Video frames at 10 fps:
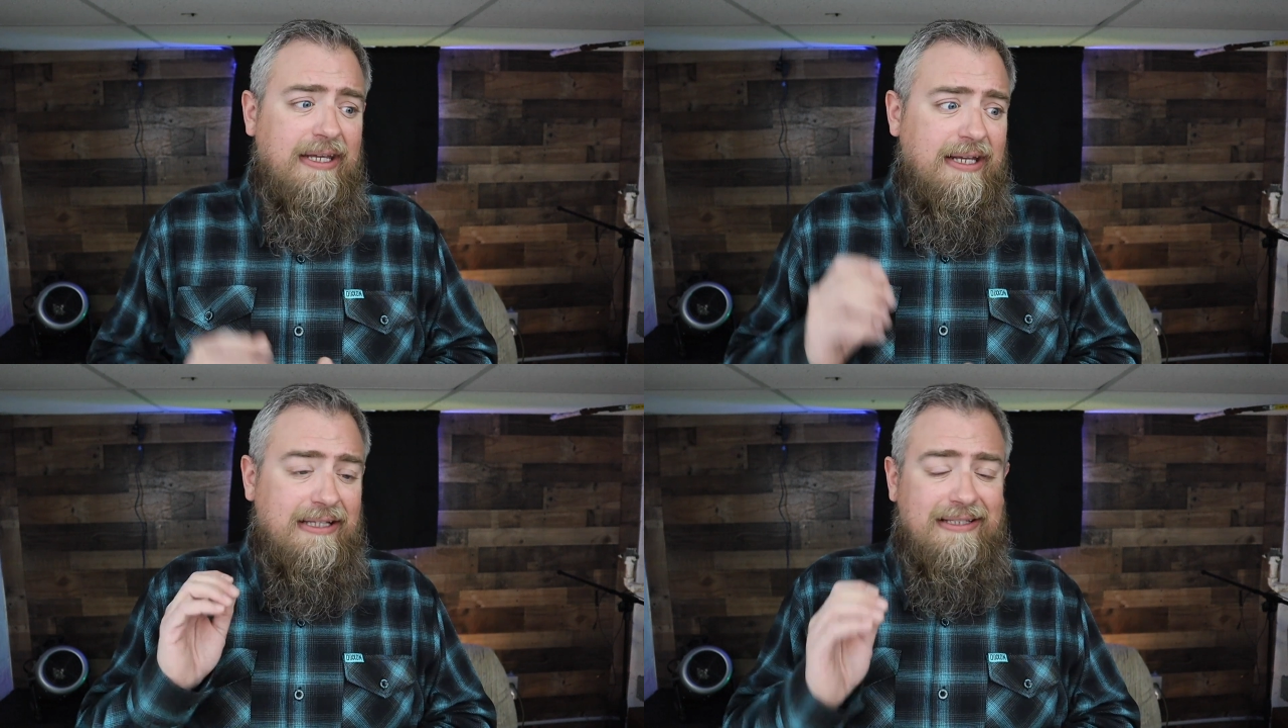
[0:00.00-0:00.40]

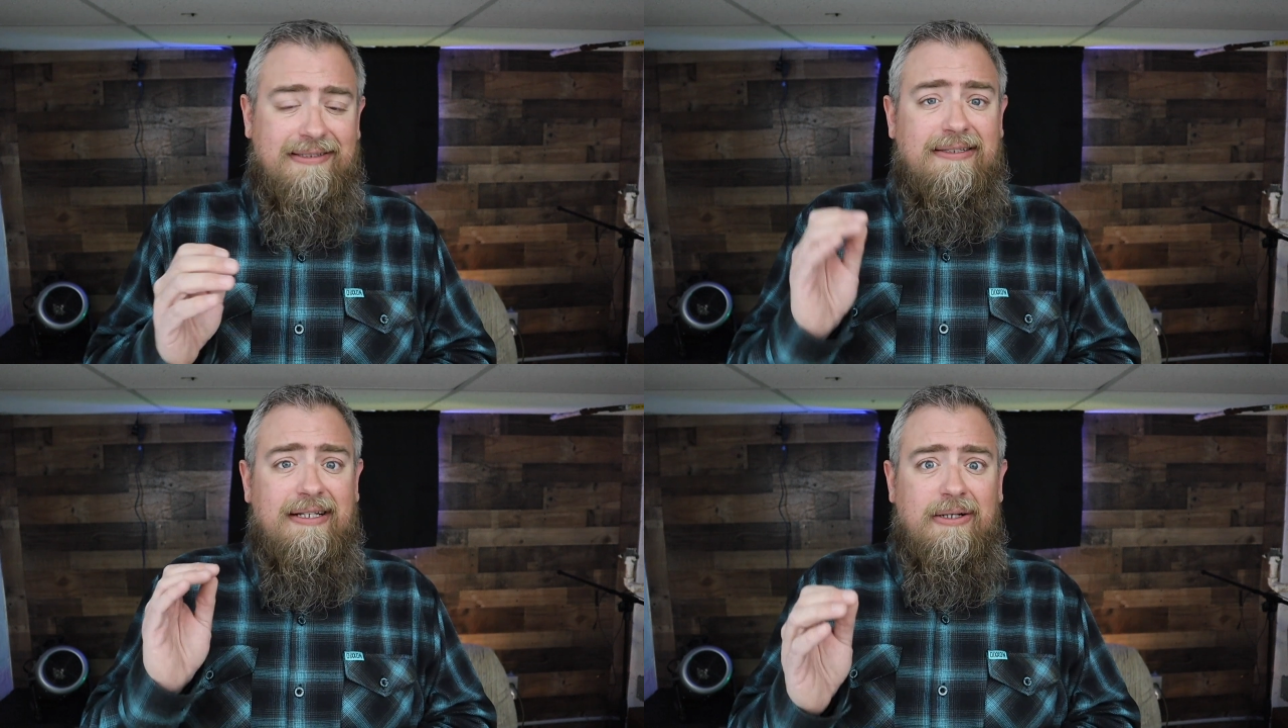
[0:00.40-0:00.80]
And
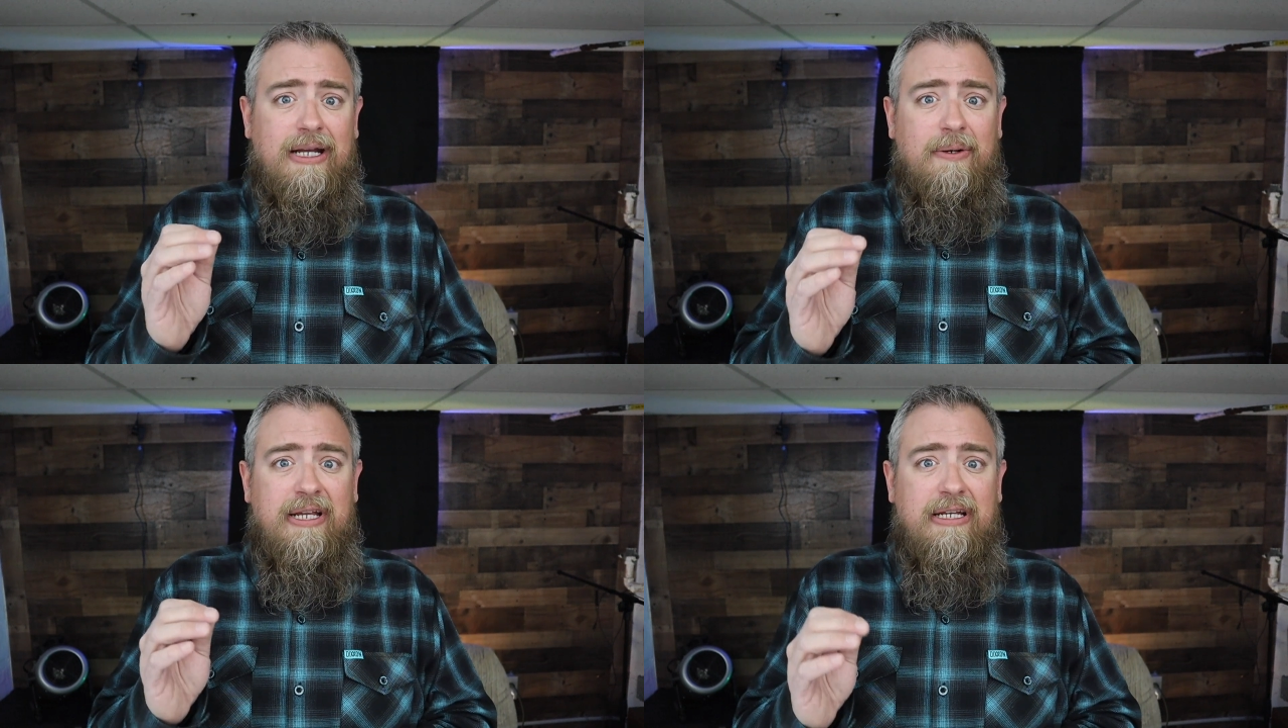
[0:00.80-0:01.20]
this is a
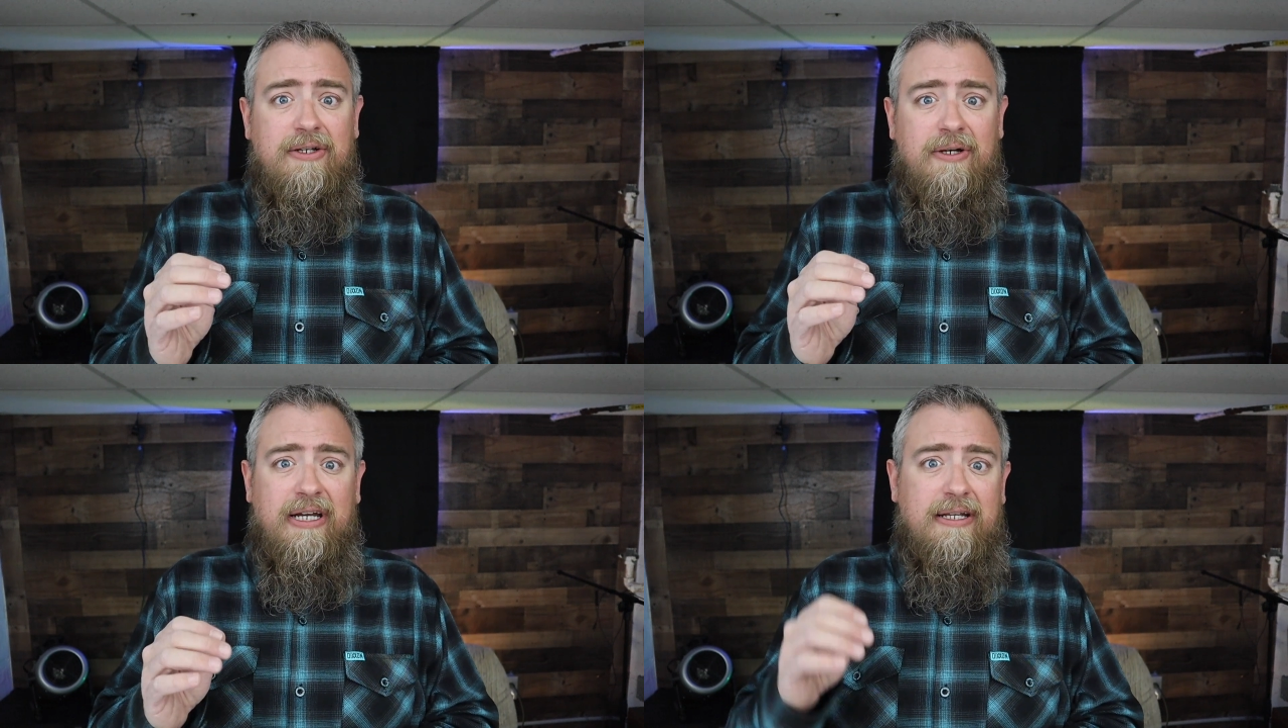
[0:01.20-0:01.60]
great way to
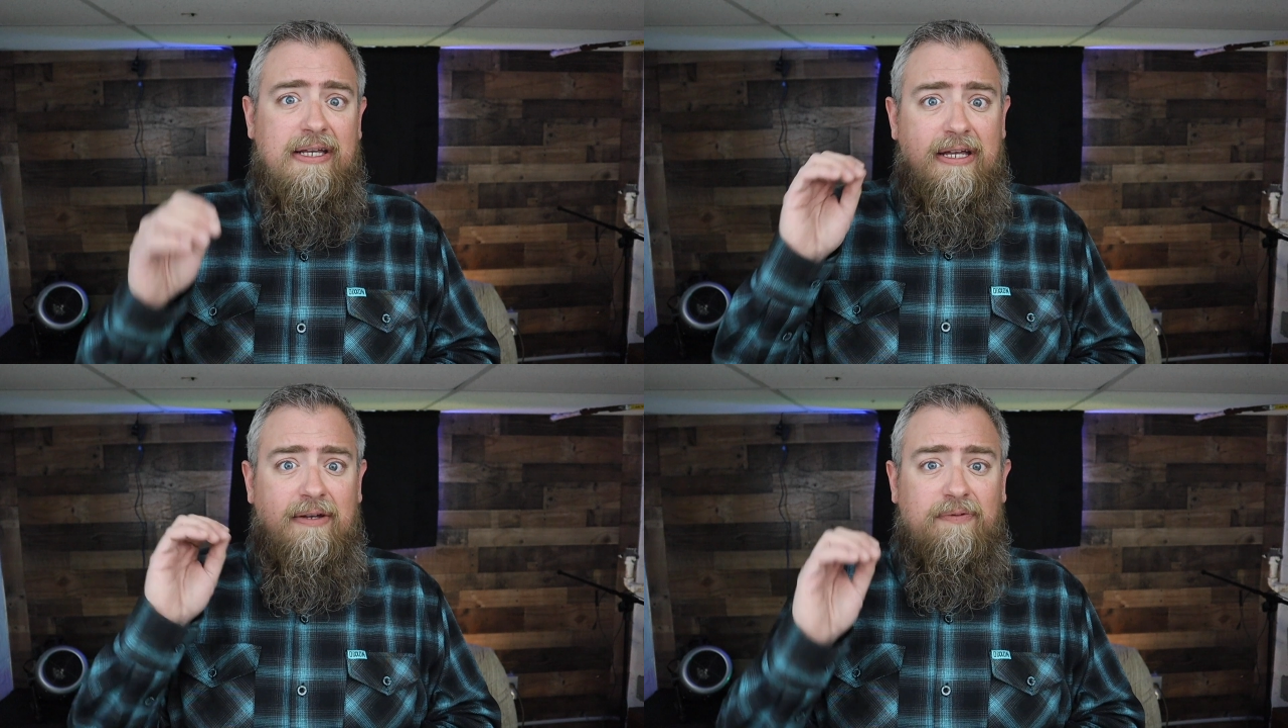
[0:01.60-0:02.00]
do it
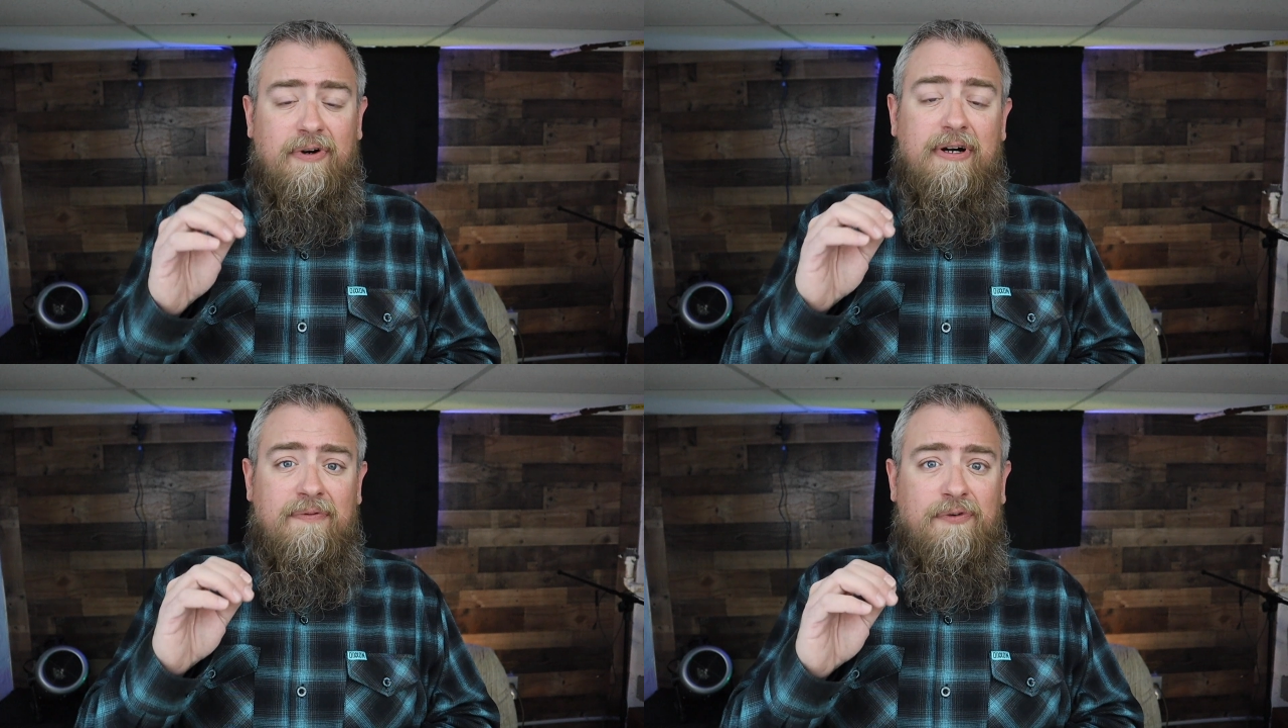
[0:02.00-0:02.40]
for
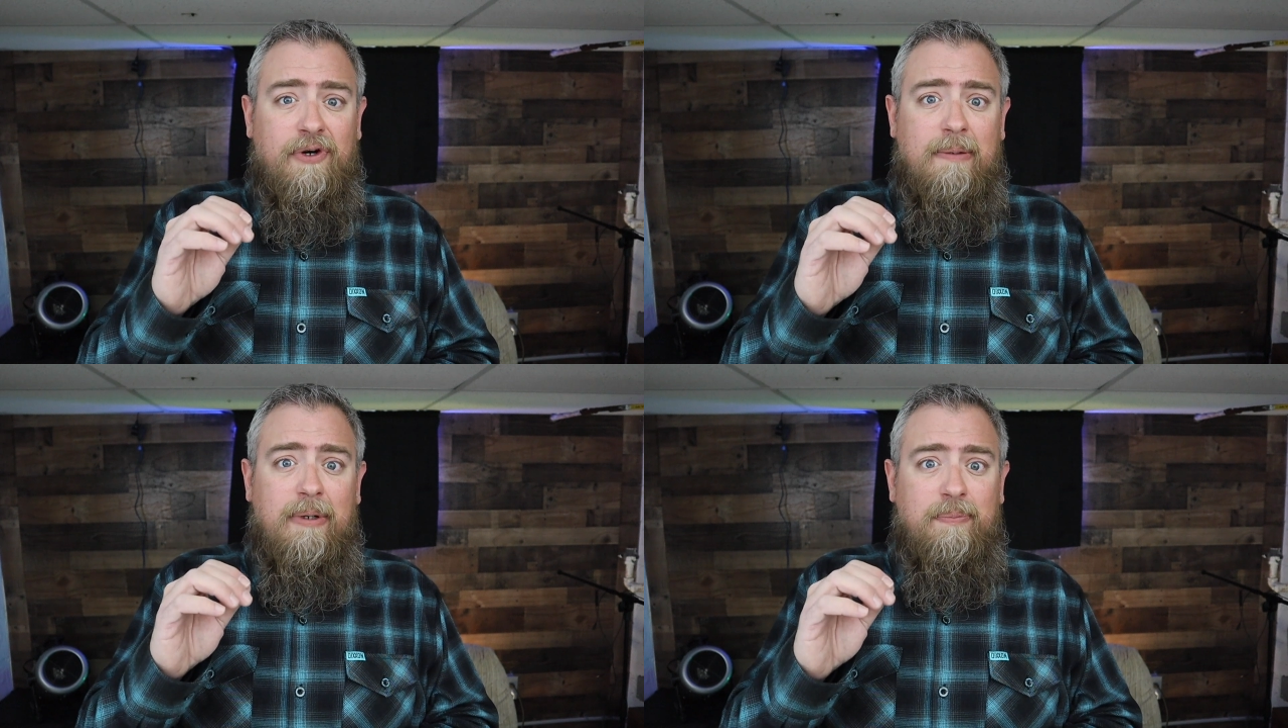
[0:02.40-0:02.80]
an
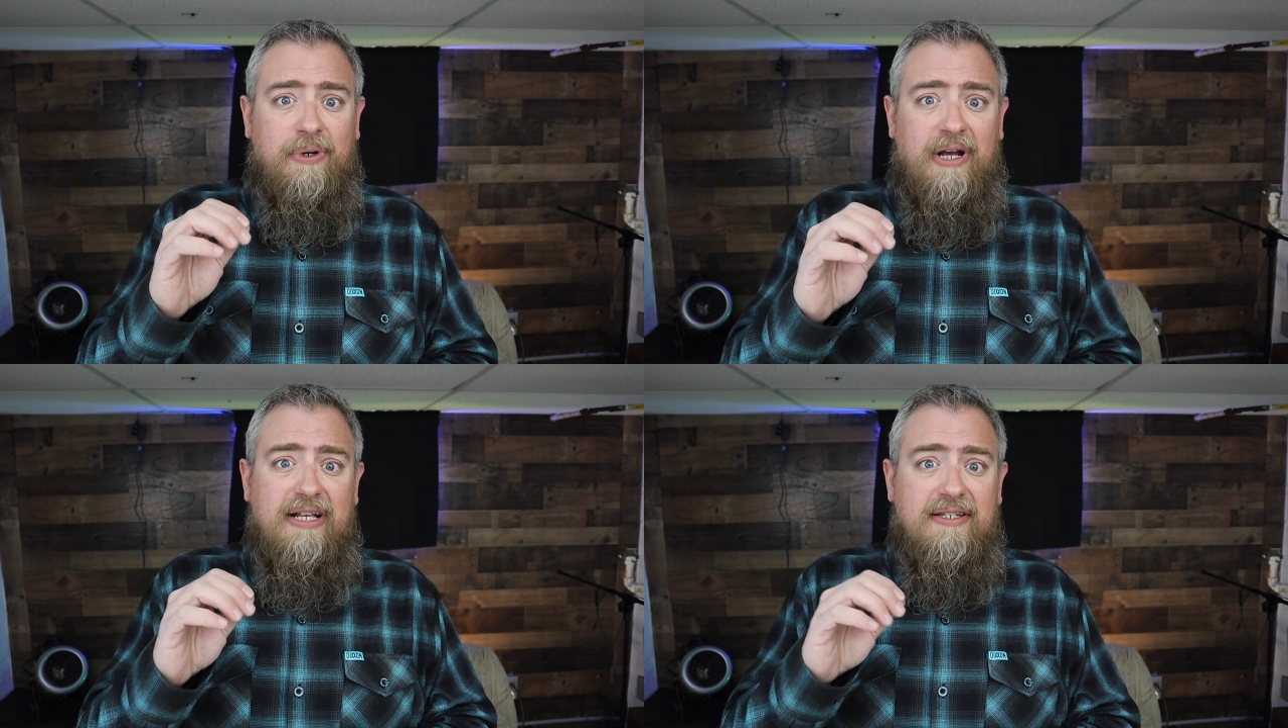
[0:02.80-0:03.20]
affordable
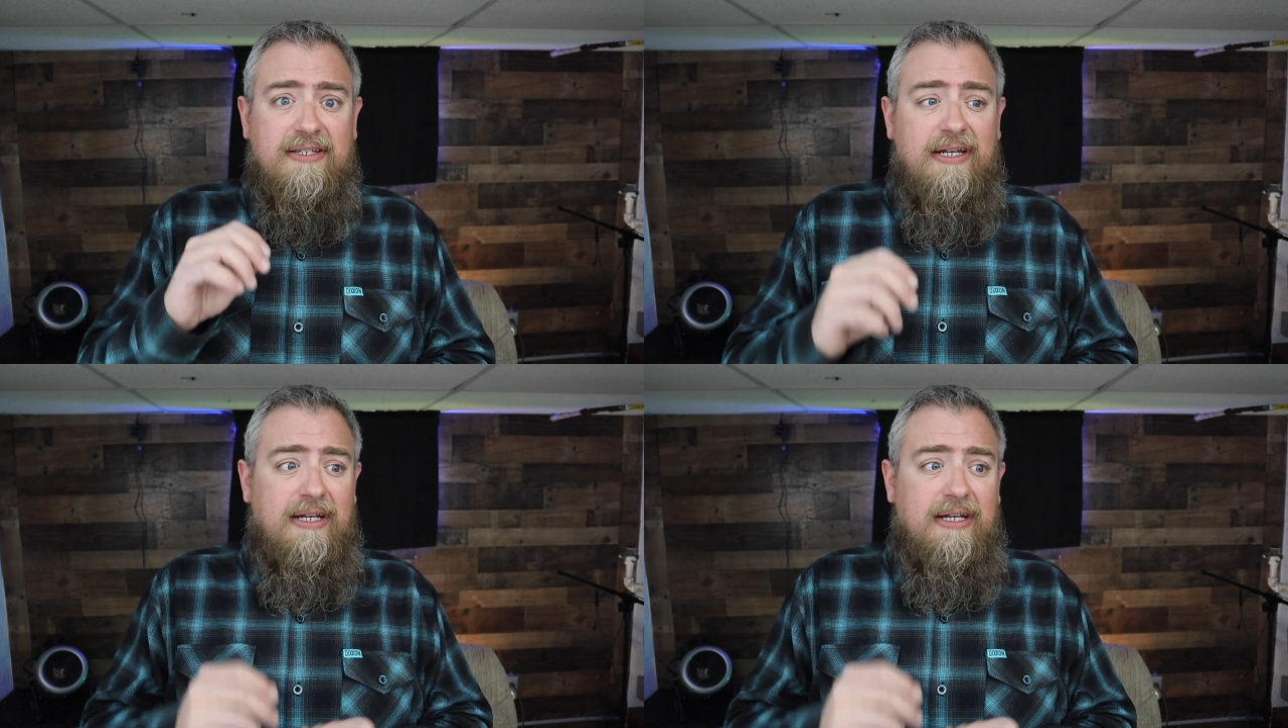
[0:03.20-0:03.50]
price.